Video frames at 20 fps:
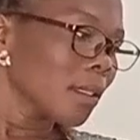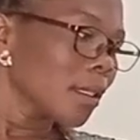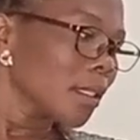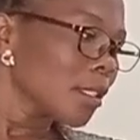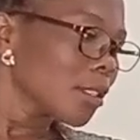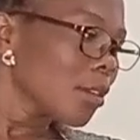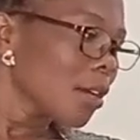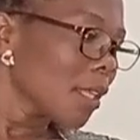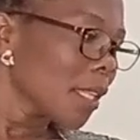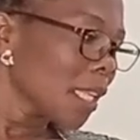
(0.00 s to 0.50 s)

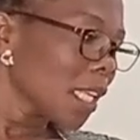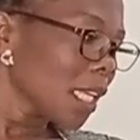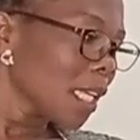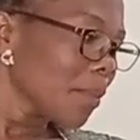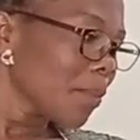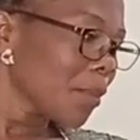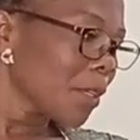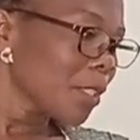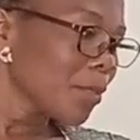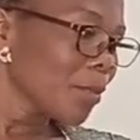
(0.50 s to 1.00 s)
So
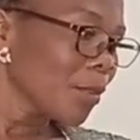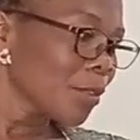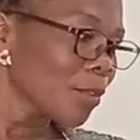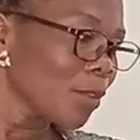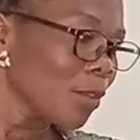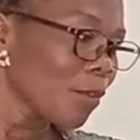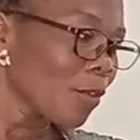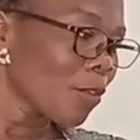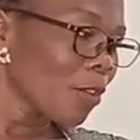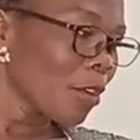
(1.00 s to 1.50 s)
the principles
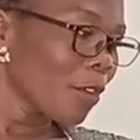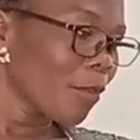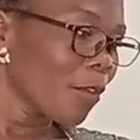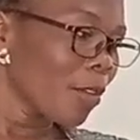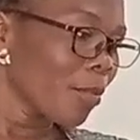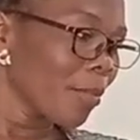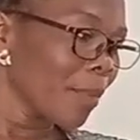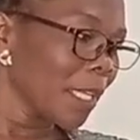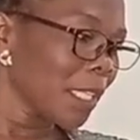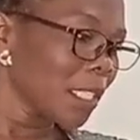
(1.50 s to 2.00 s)
of rural
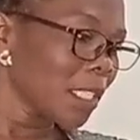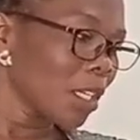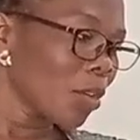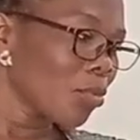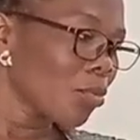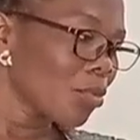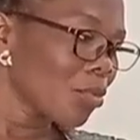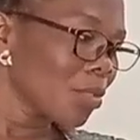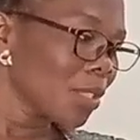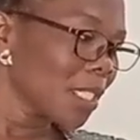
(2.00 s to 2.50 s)
development
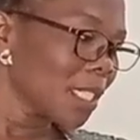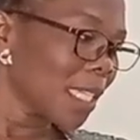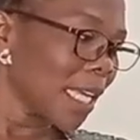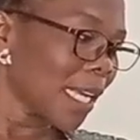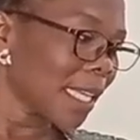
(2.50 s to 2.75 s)
include